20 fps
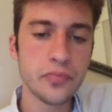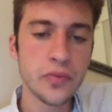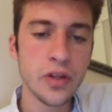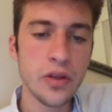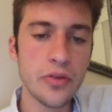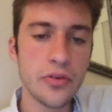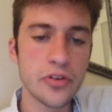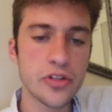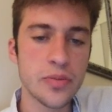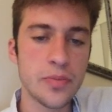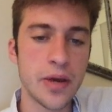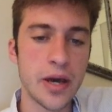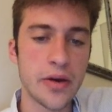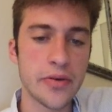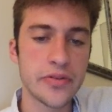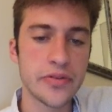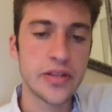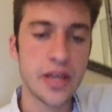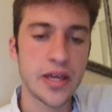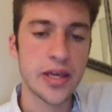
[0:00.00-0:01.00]
There's
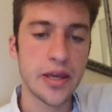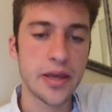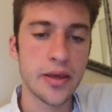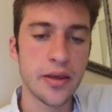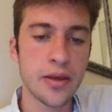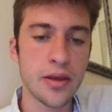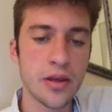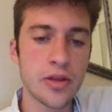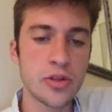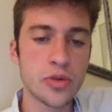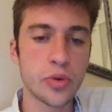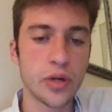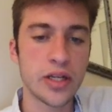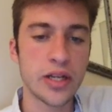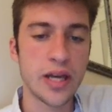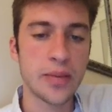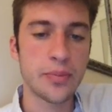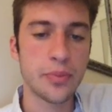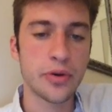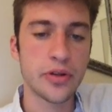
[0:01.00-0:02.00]
about a
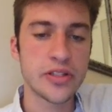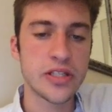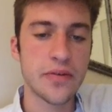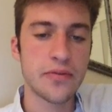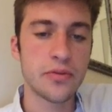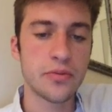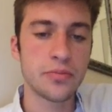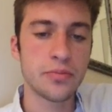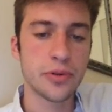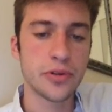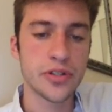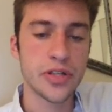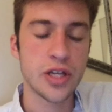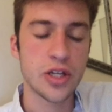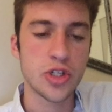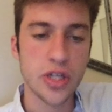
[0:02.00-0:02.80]
29.7%